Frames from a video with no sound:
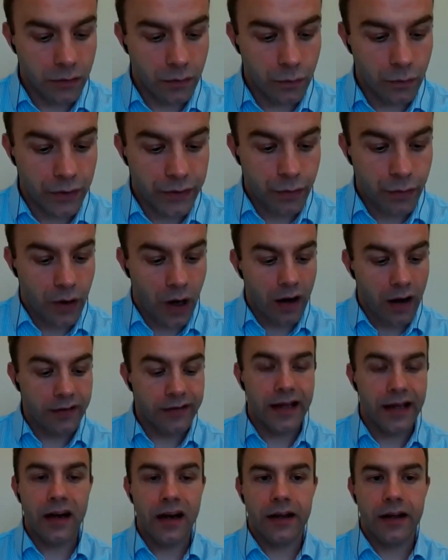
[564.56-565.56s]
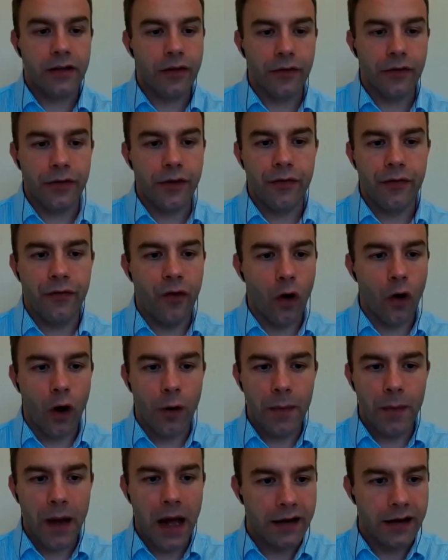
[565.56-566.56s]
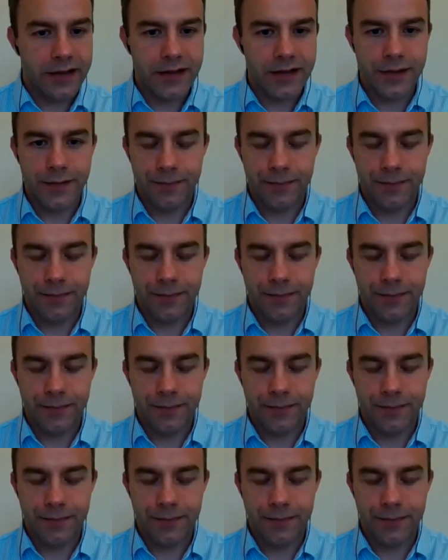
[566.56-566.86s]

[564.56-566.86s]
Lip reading: with regards then like the format,